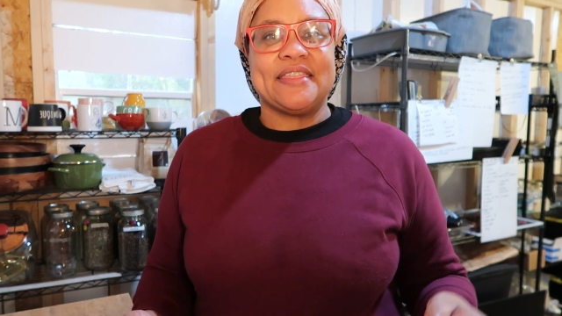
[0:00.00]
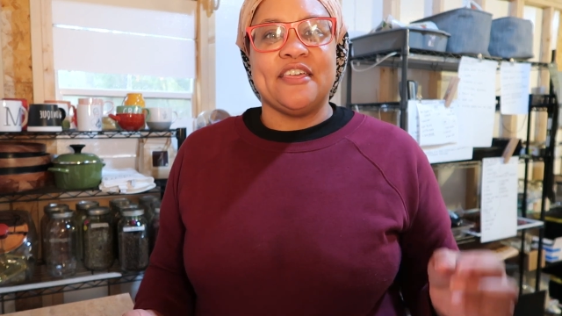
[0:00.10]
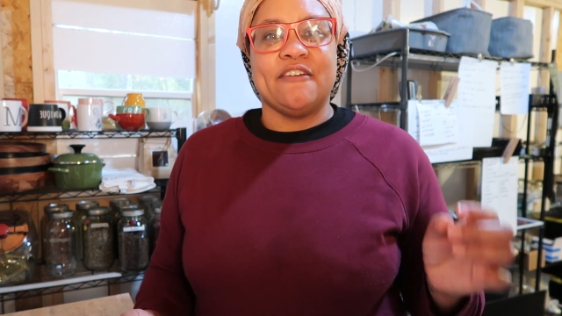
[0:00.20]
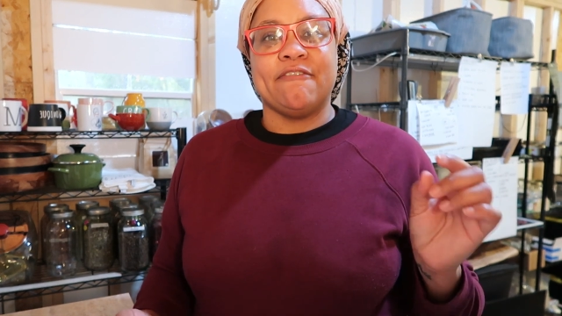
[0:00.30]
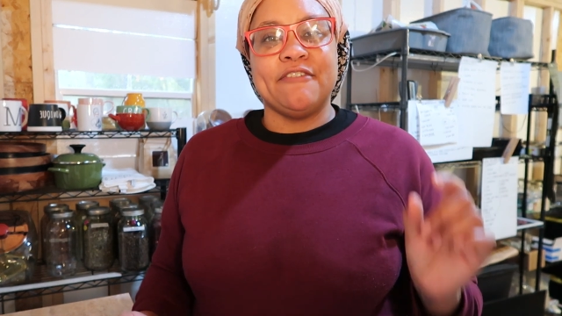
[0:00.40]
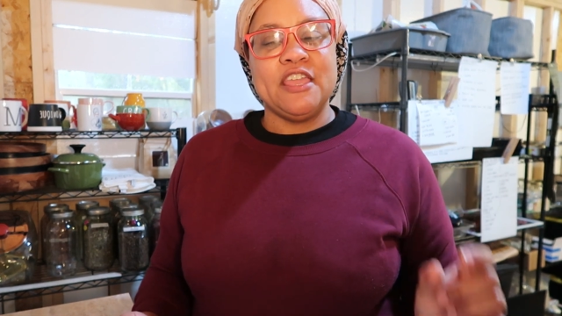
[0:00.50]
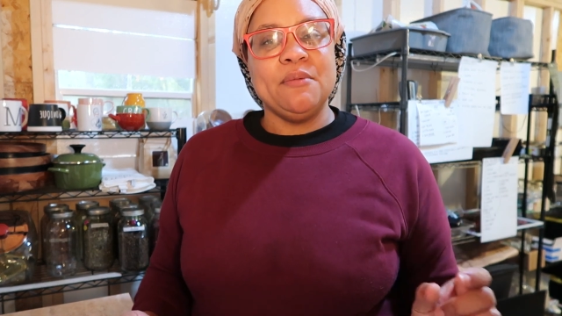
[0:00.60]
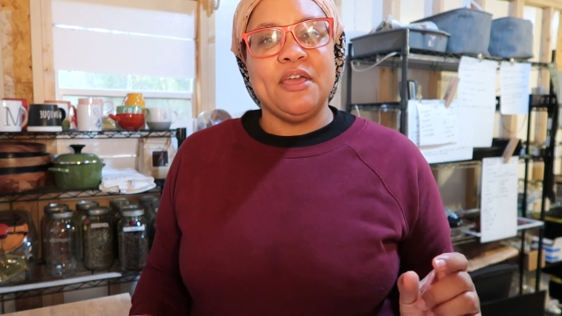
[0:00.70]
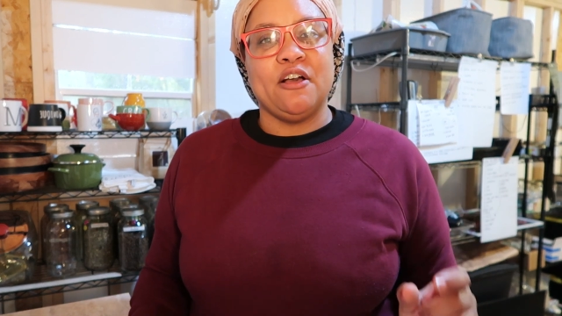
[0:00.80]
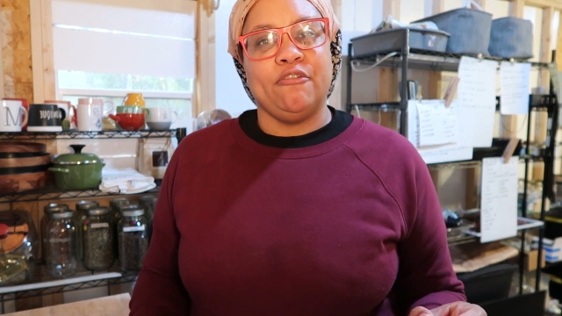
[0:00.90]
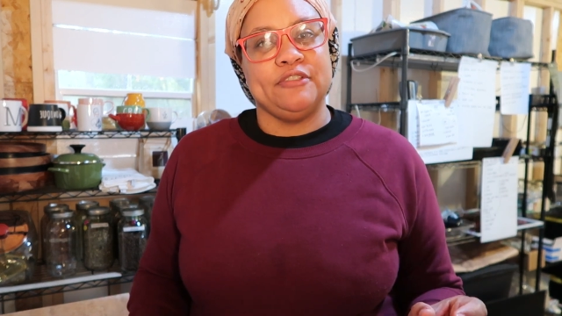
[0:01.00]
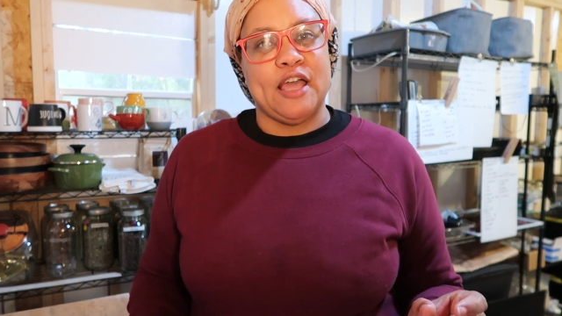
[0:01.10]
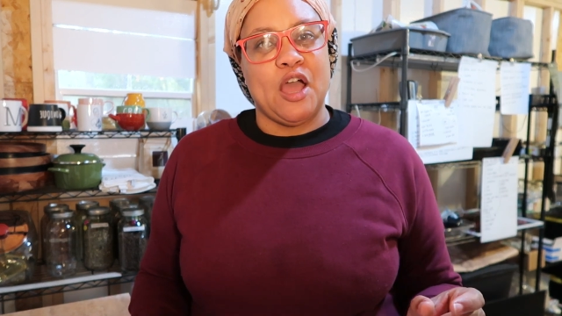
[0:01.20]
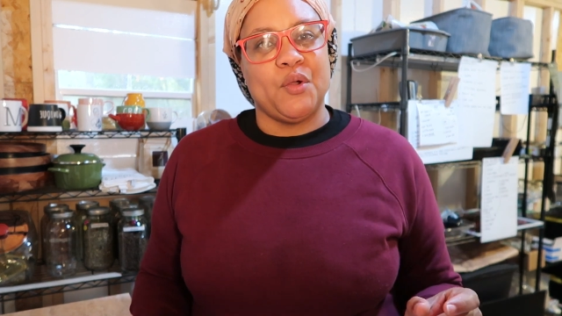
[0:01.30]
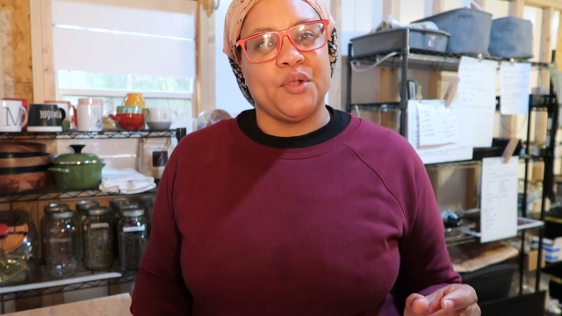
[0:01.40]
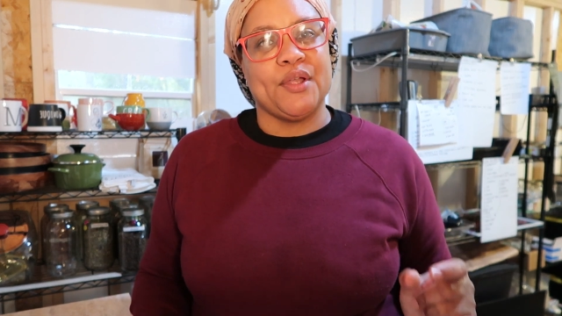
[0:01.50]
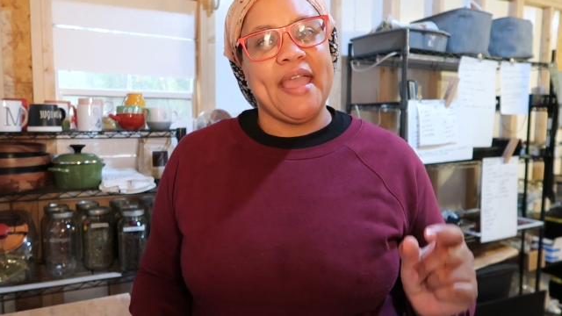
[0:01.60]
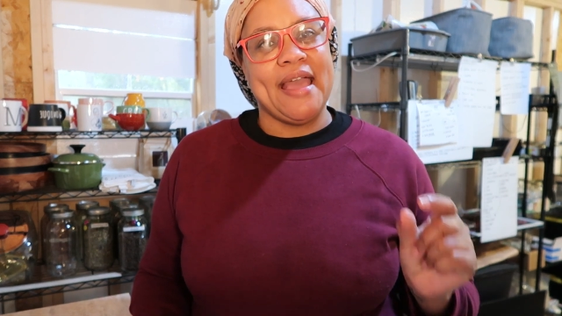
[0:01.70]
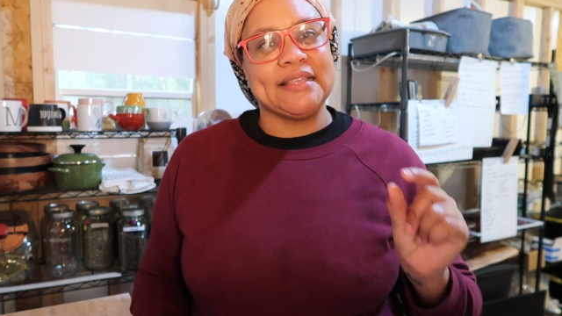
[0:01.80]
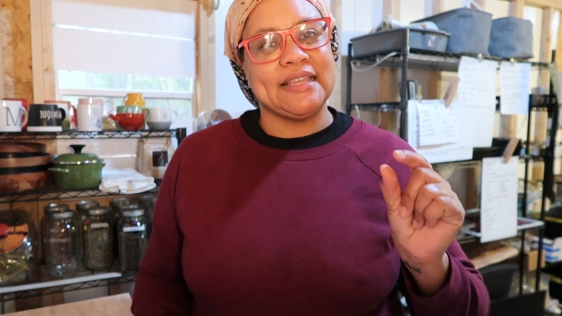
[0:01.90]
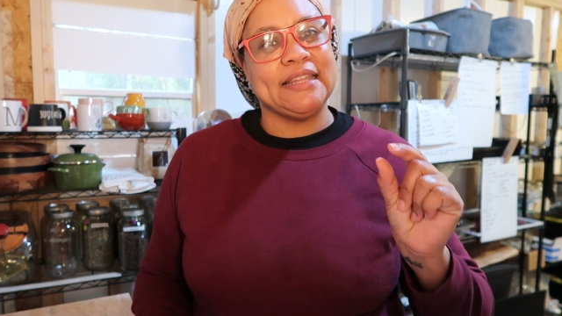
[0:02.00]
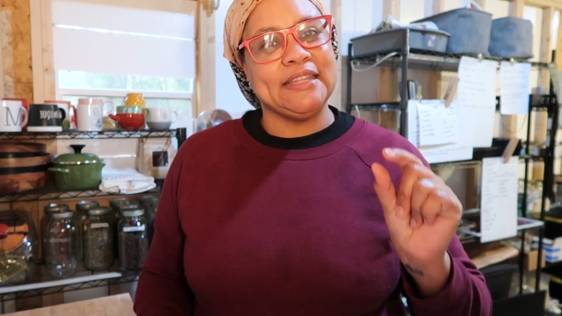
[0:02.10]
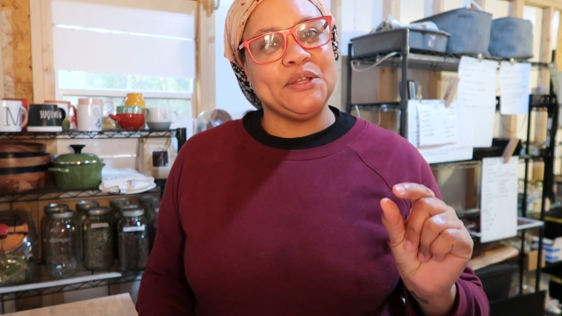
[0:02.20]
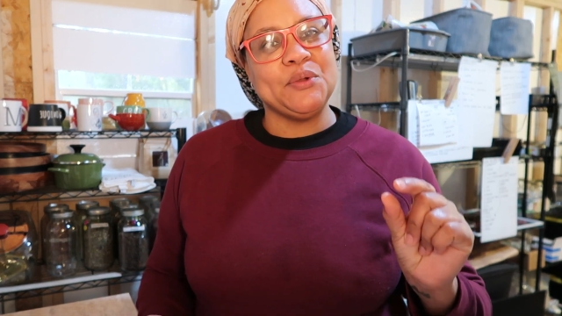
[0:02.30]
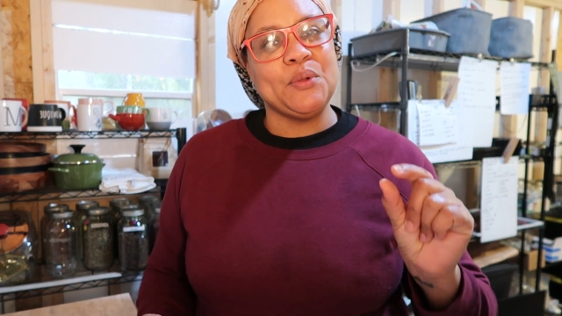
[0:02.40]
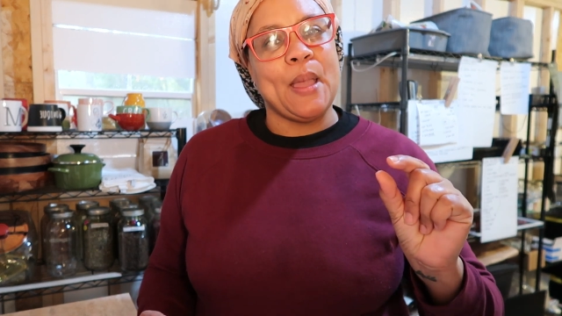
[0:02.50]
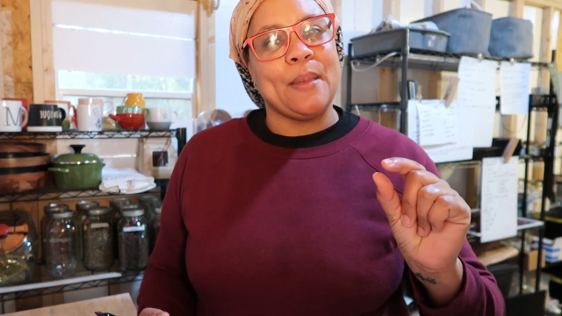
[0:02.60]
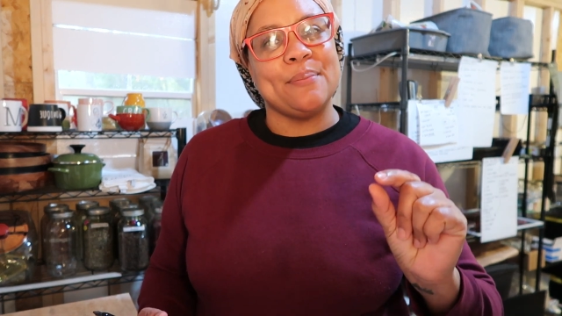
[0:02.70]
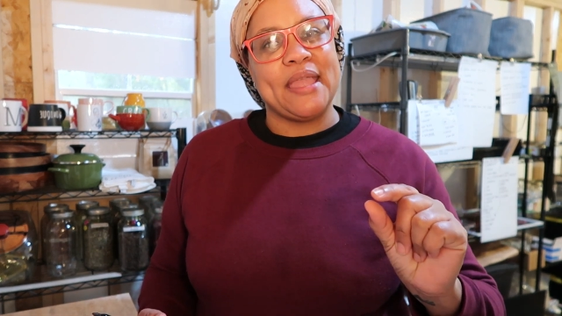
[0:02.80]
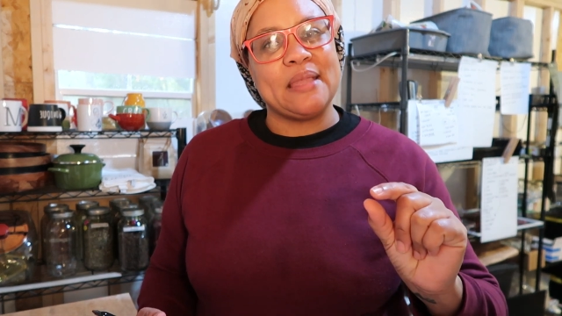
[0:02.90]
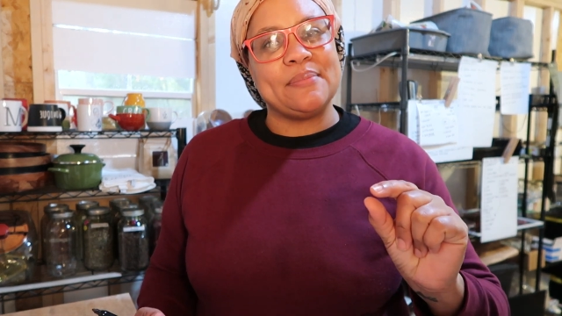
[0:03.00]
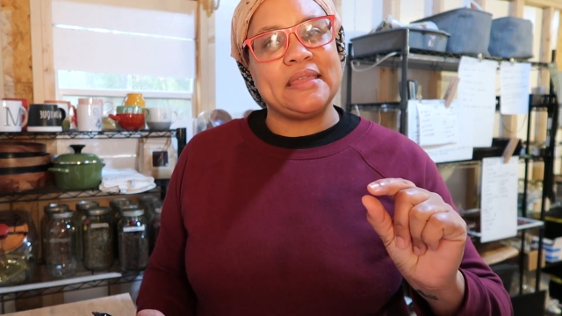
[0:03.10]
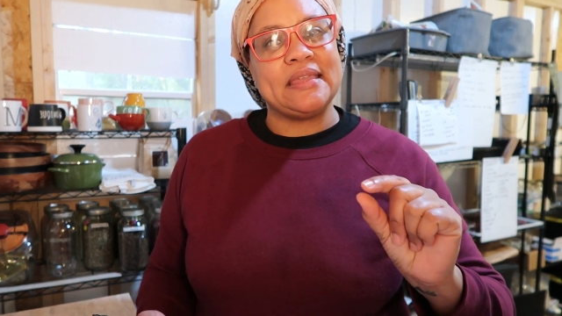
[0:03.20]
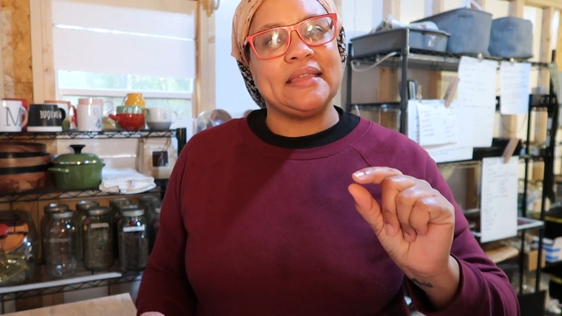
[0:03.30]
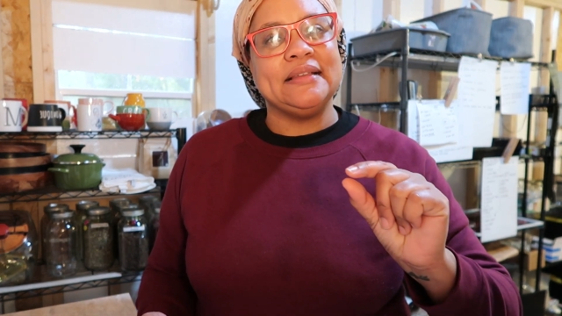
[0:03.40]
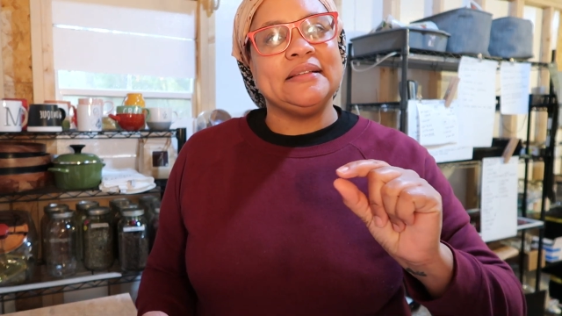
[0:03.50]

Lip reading: the female flower has a little baby